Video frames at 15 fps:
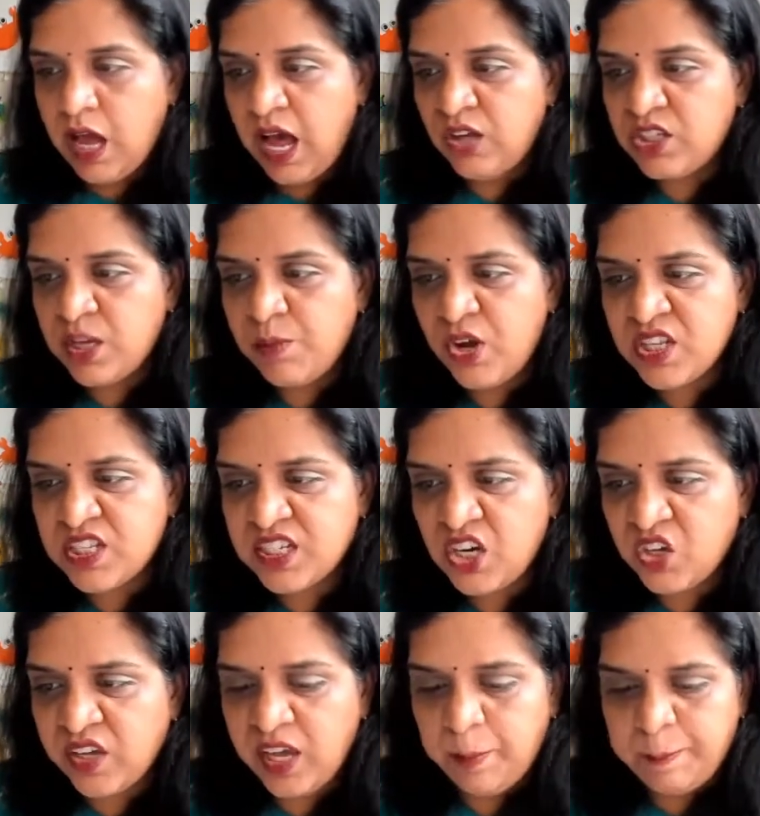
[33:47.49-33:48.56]
How's the
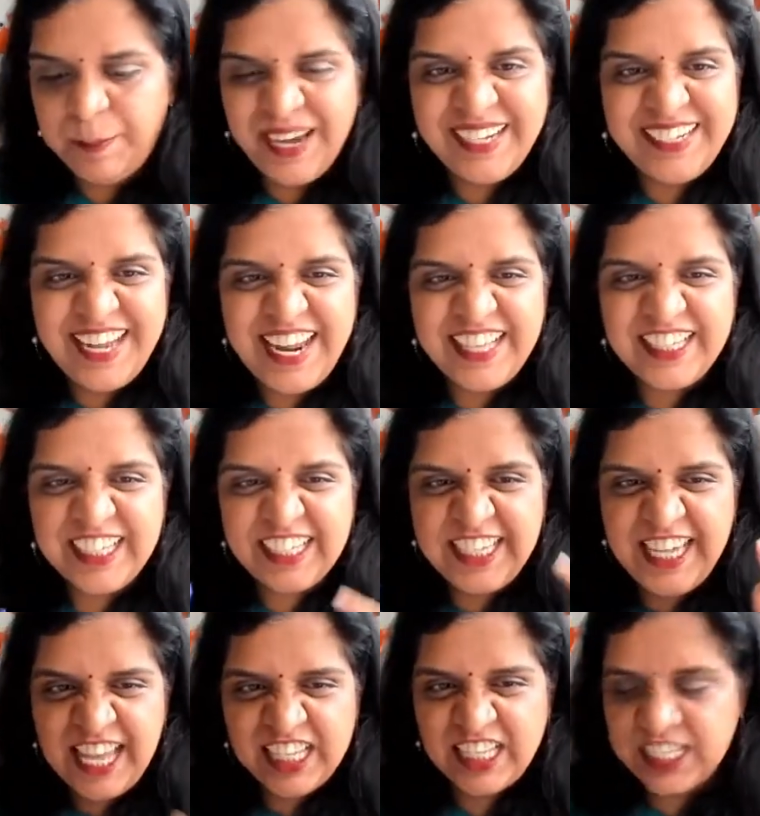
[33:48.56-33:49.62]
monster looking? Big teeth?
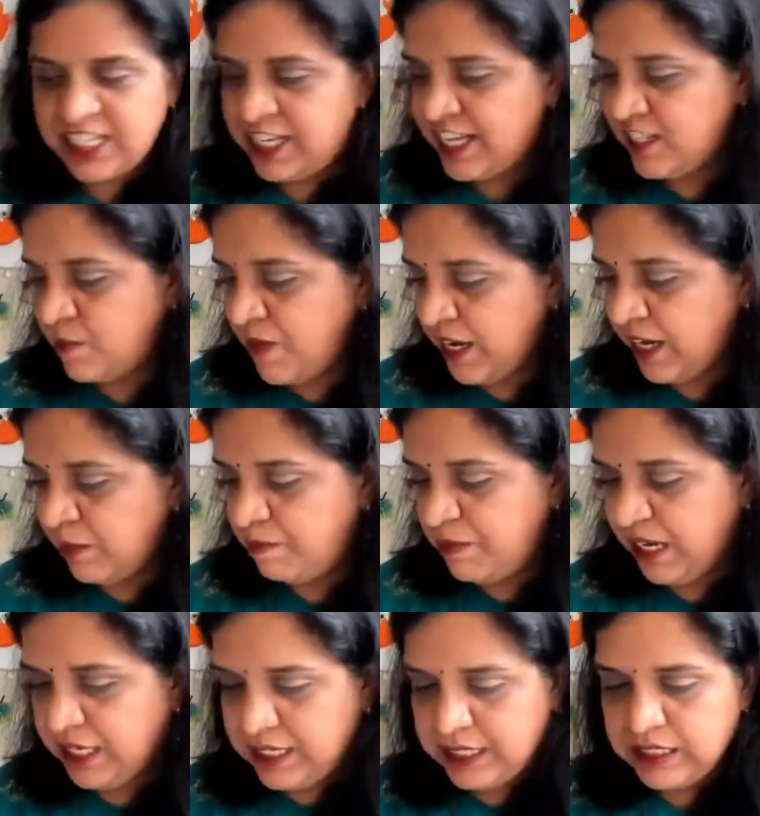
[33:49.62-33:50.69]
Yes, let's make it
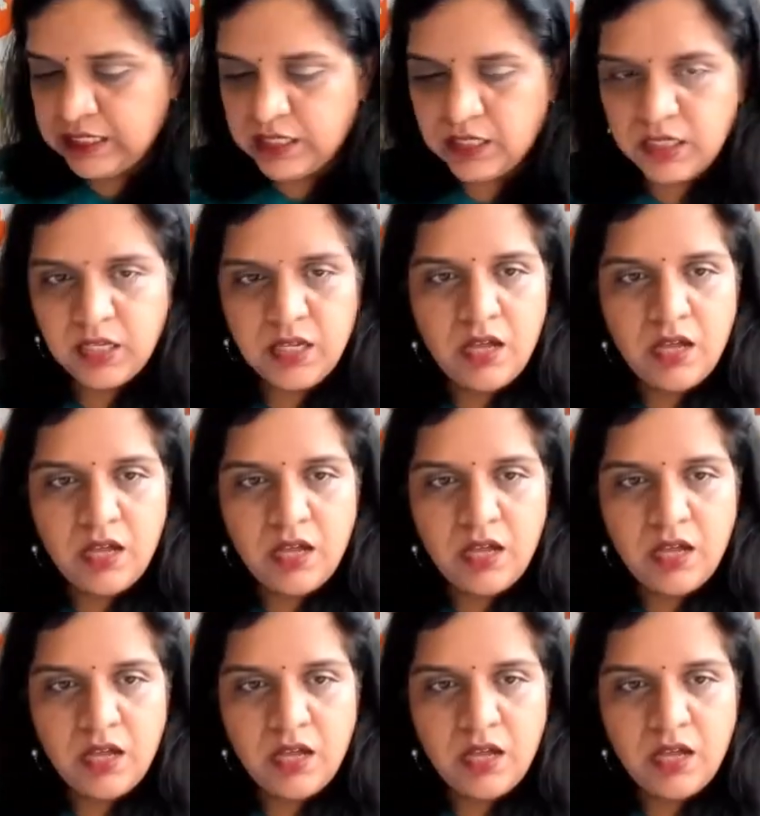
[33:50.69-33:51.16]
big teeth.